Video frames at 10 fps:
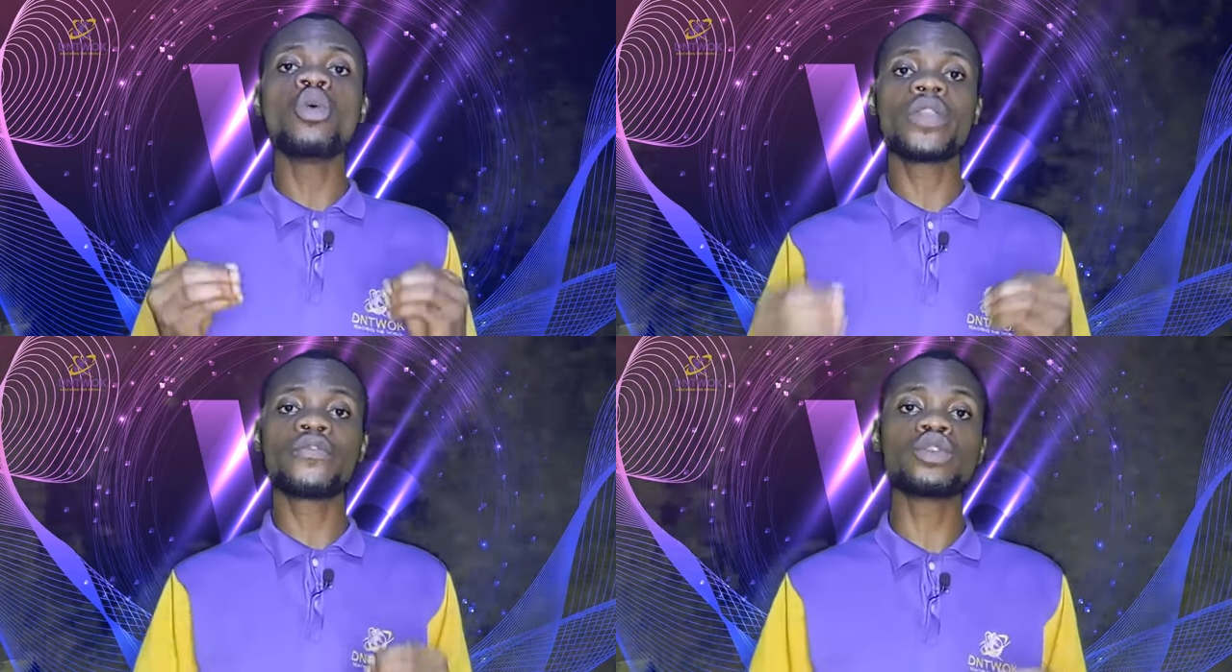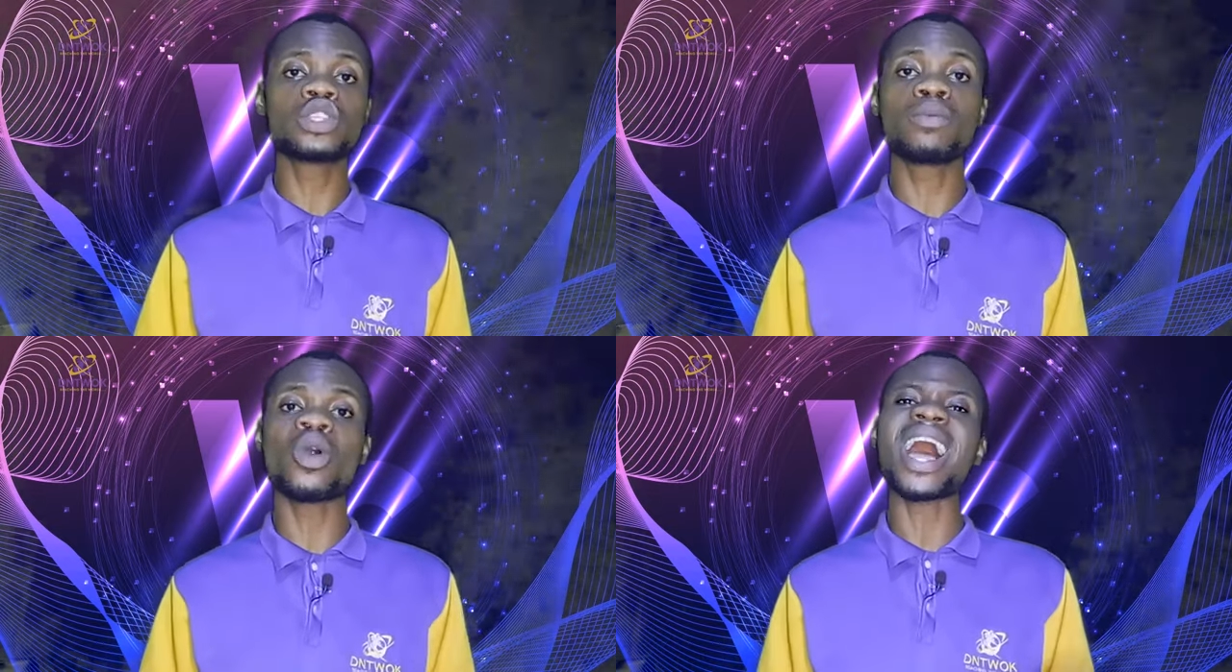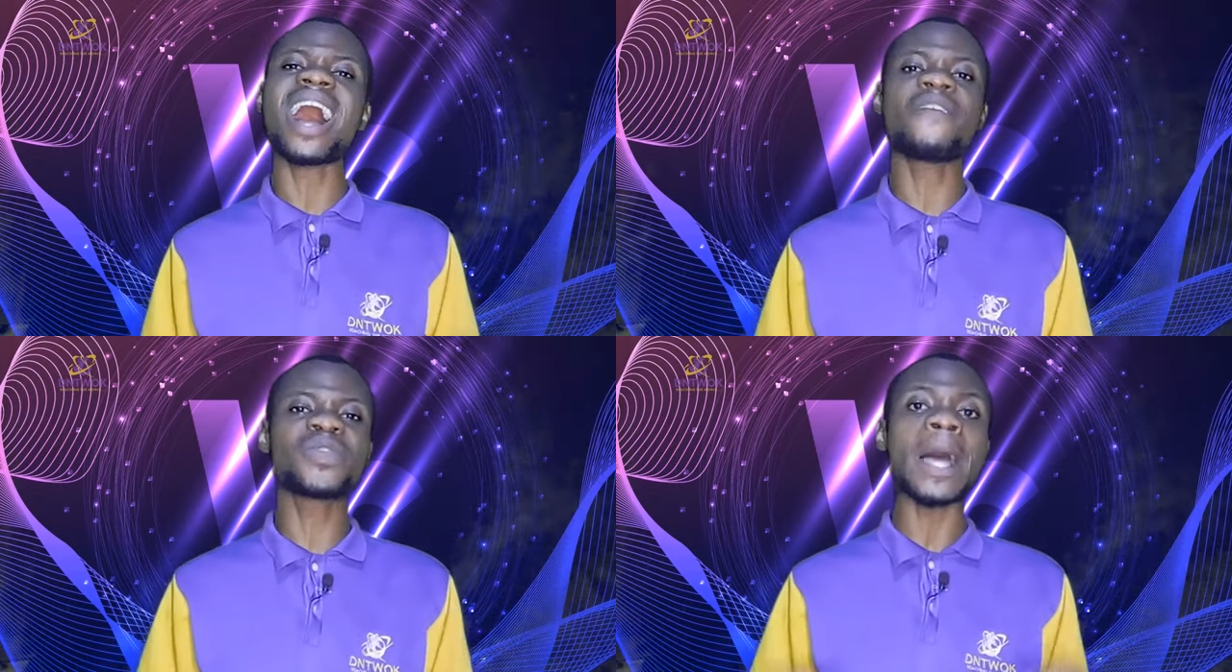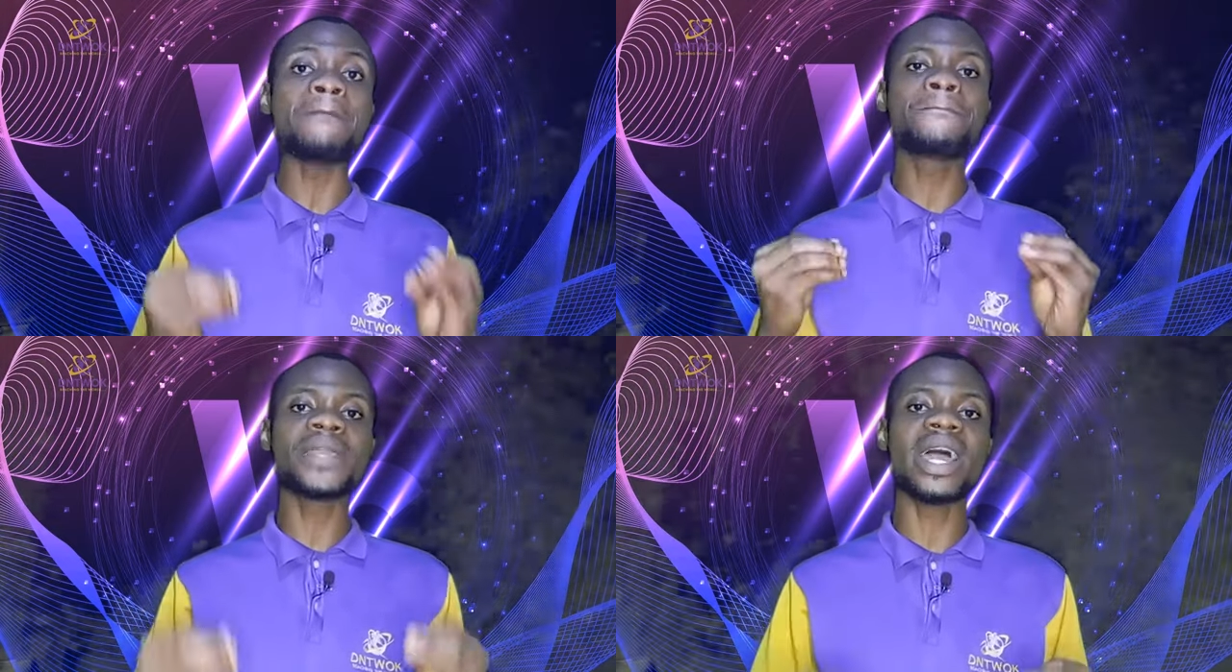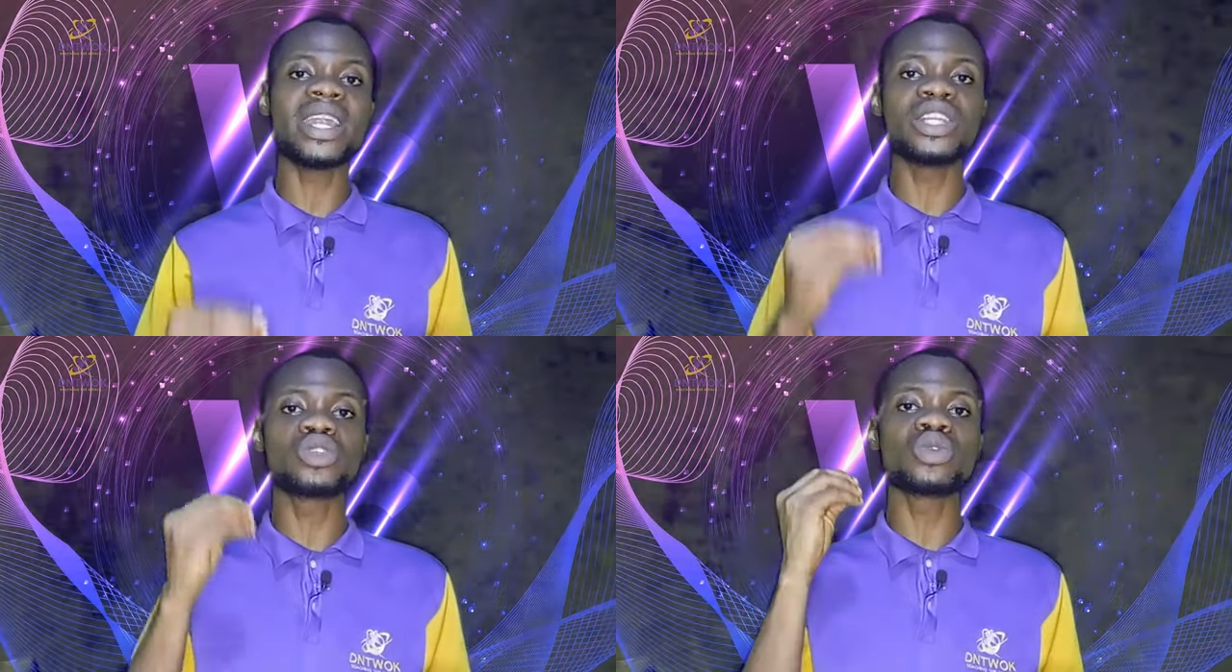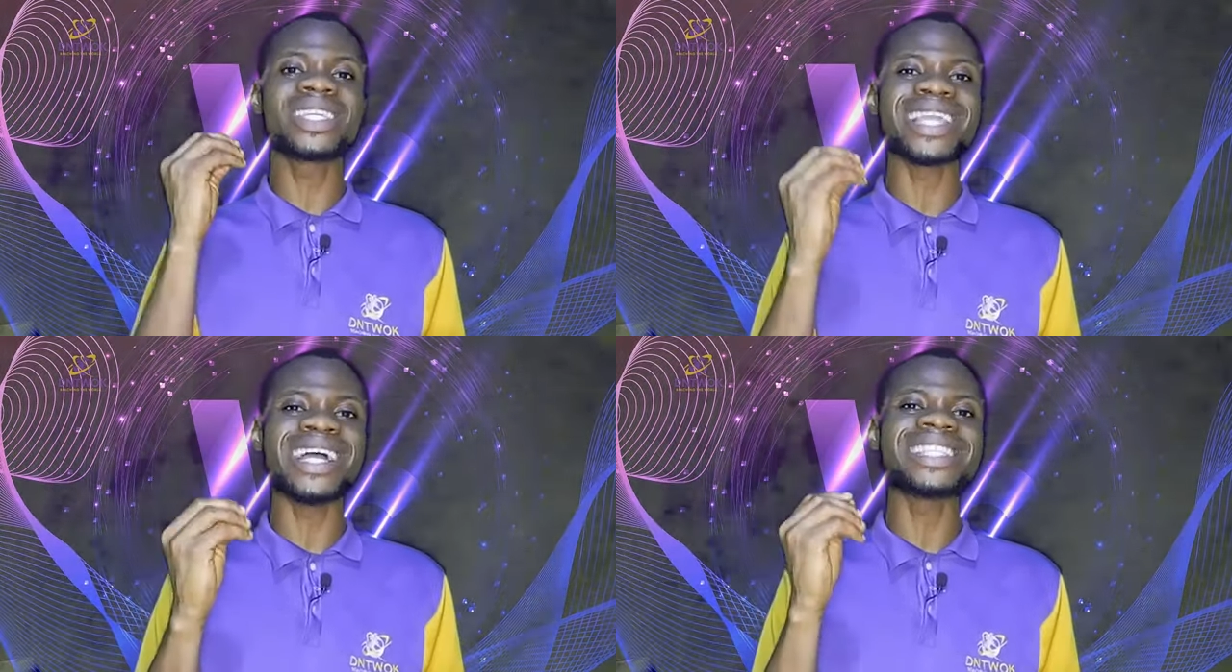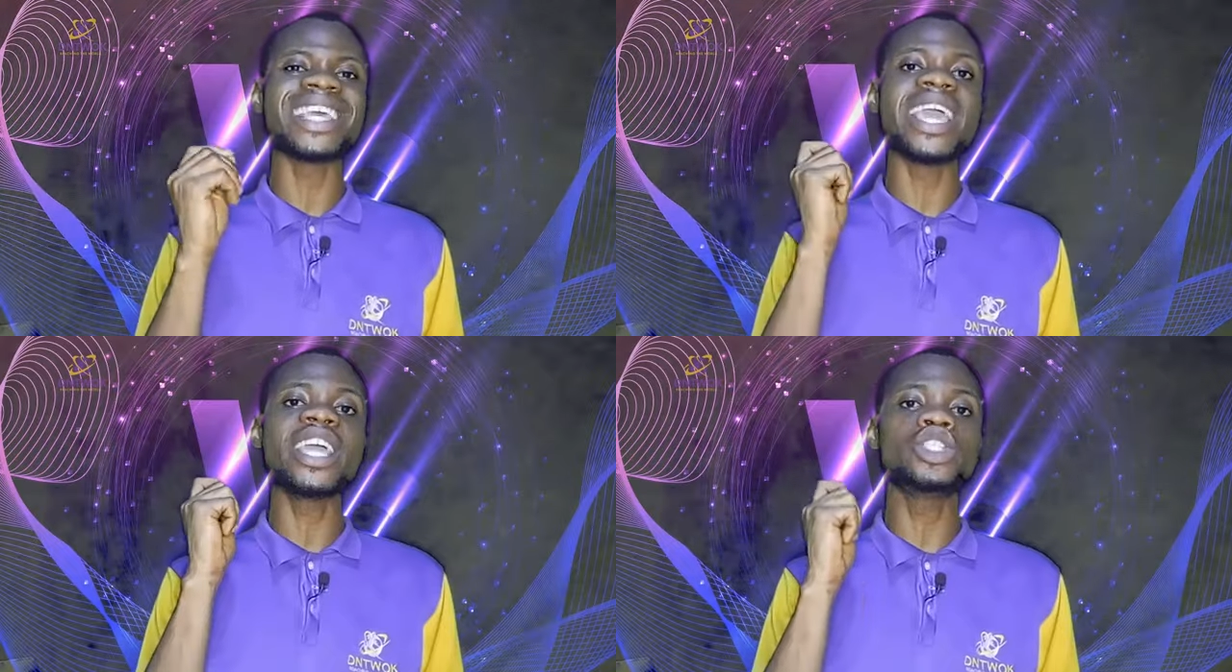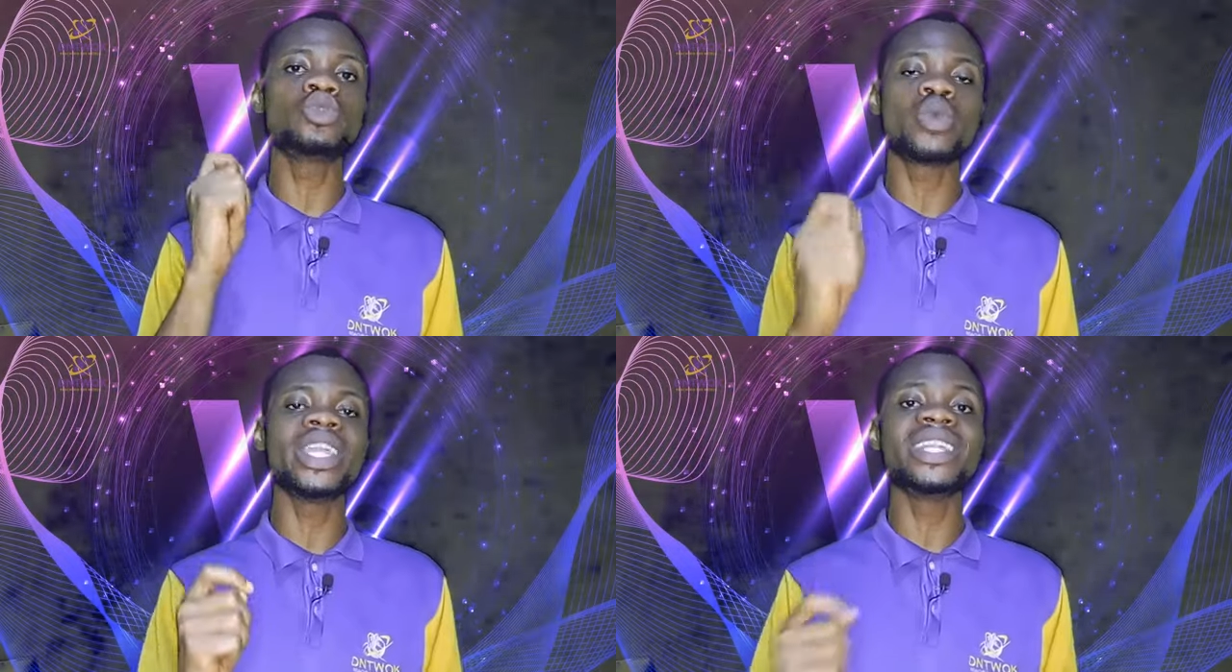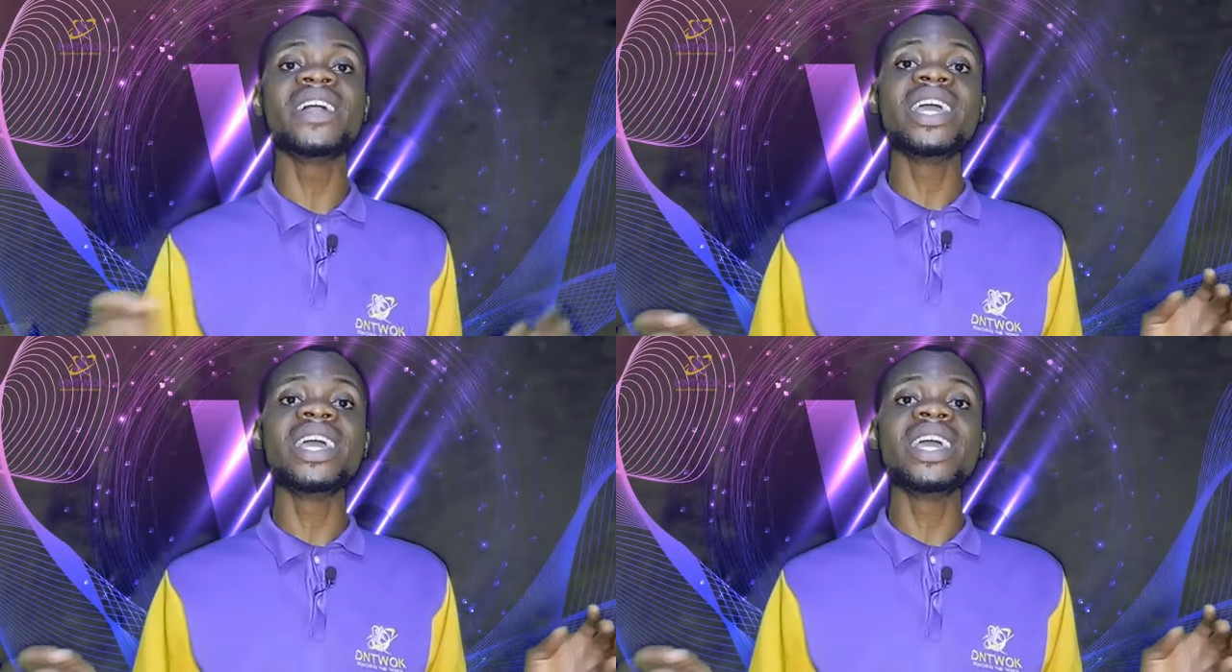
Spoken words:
with football after bearing to get a win